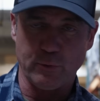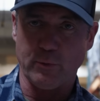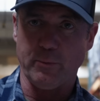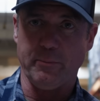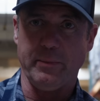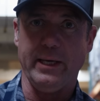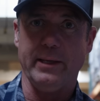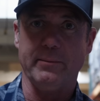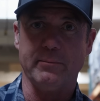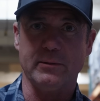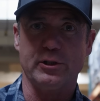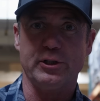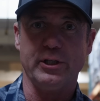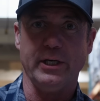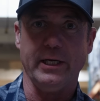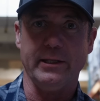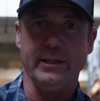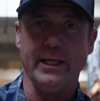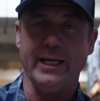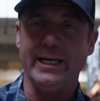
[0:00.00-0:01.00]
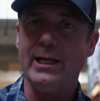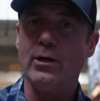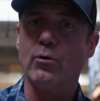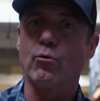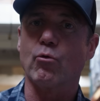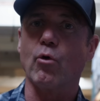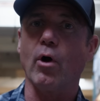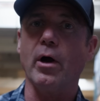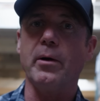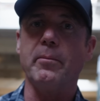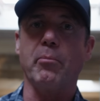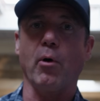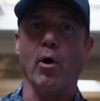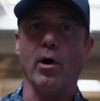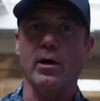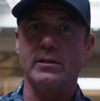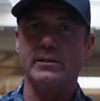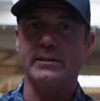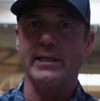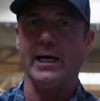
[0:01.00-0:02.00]
were being machined. They didn't run
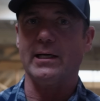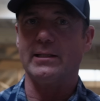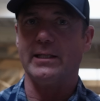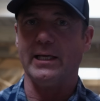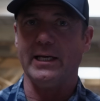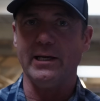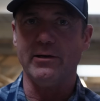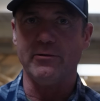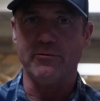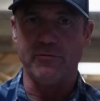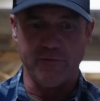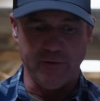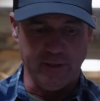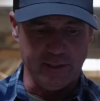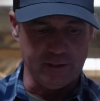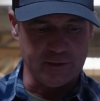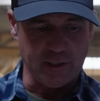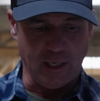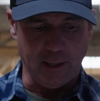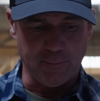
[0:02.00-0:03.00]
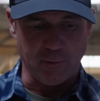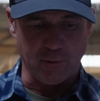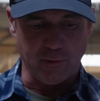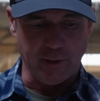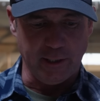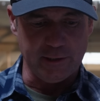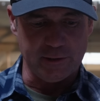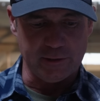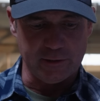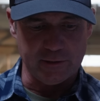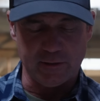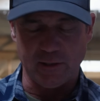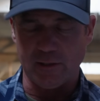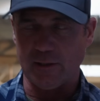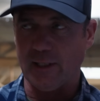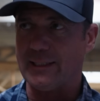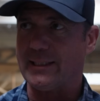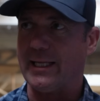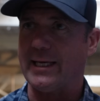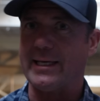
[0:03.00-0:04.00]
parts out. They didn't finish operations.
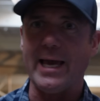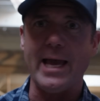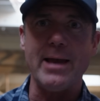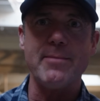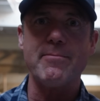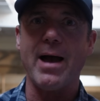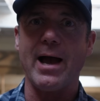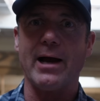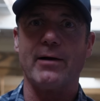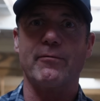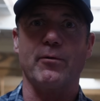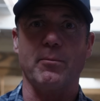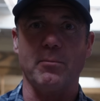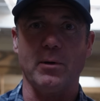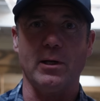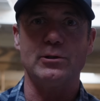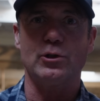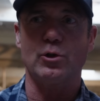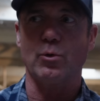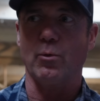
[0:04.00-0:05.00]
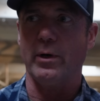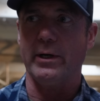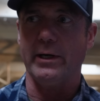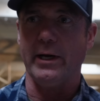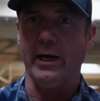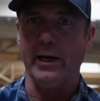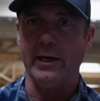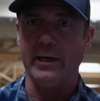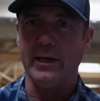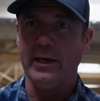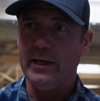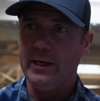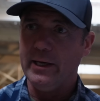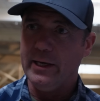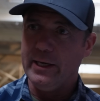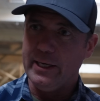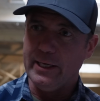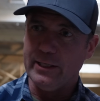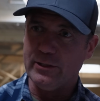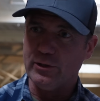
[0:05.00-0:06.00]
It's like they came back from lunch one day
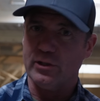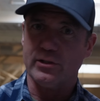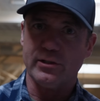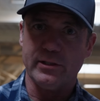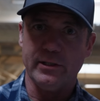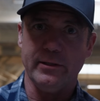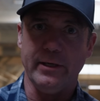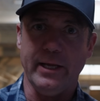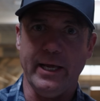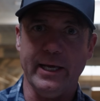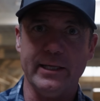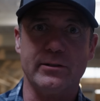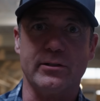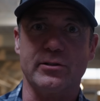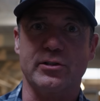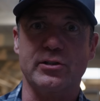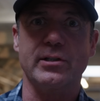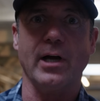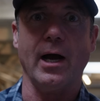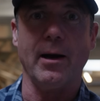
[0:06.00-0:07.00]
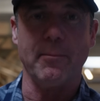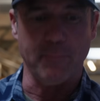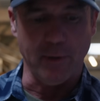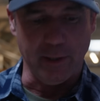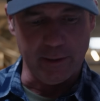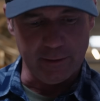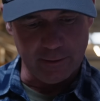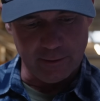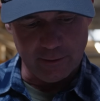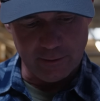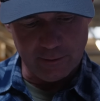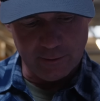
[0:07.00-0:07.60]
and just hit the stop button.